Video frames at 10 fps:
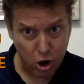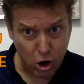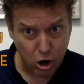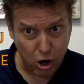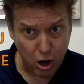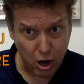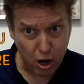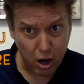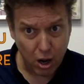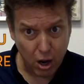Is
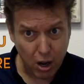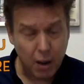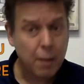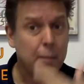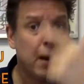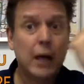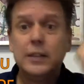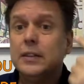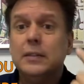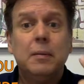this art?
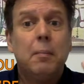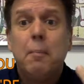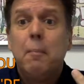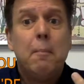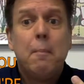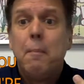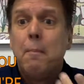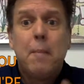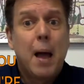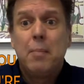
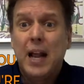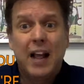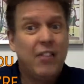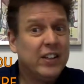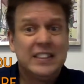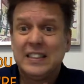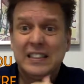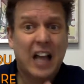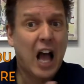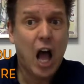Because
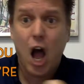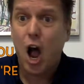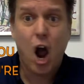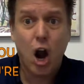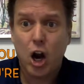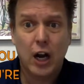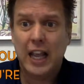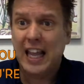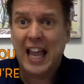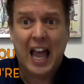maybe it's
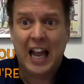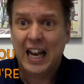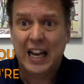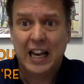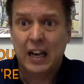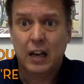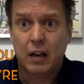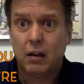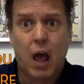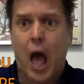not art yet.
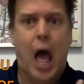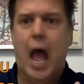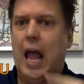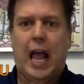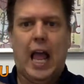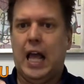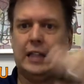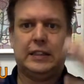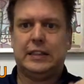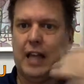
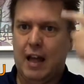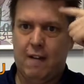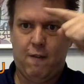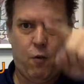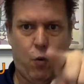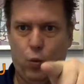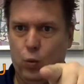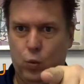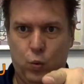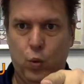I can't
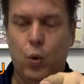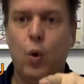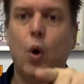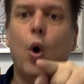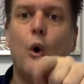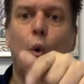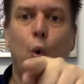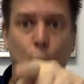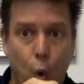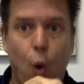decide that for you.
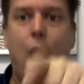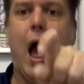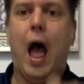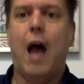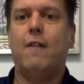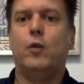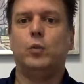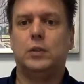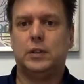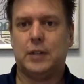
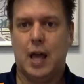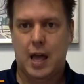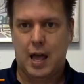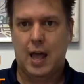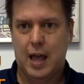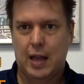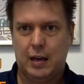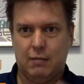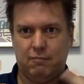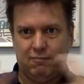You have to
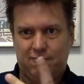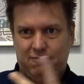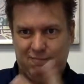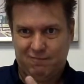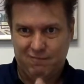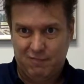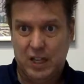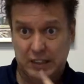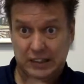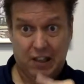decide
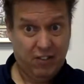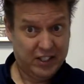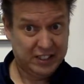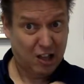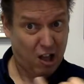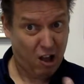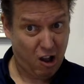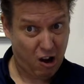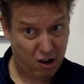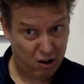and figure out